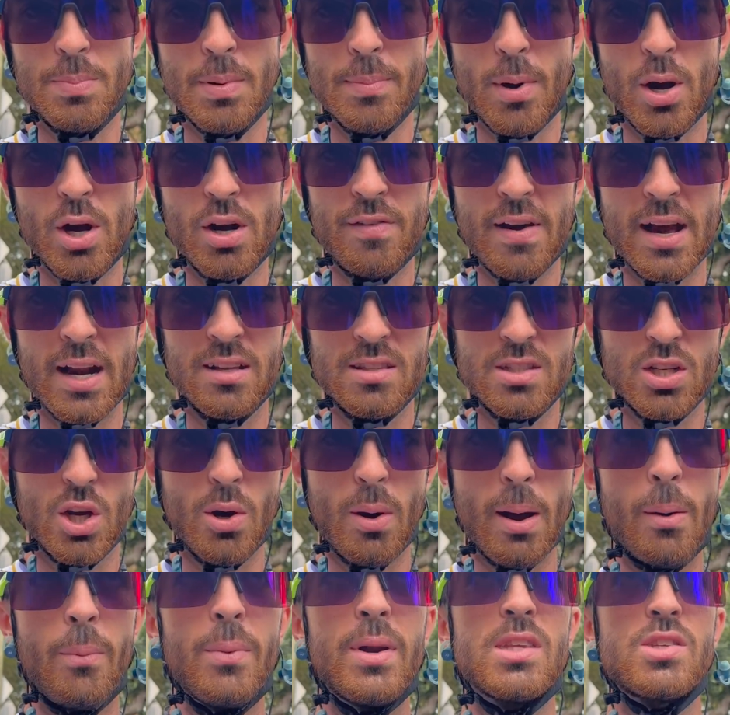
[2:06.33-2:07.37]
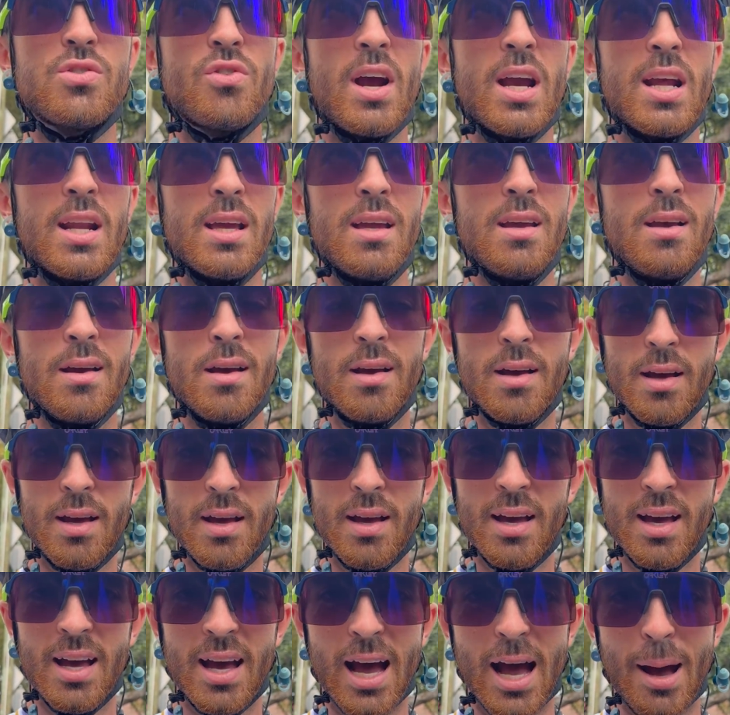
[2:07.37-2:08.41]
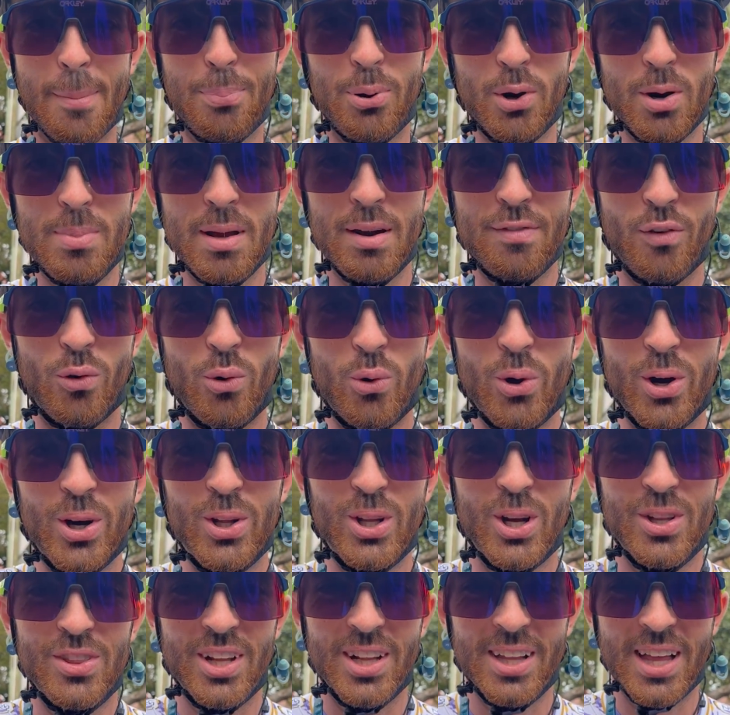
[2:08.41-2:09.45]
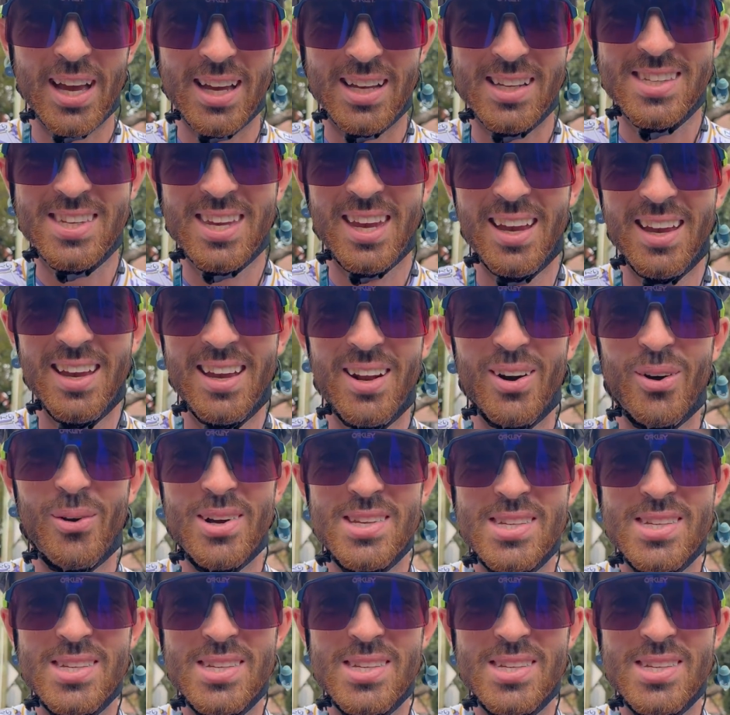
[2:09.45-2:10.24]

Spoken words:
motivated to go out when it's raining, put a bit of oil on the legs. It always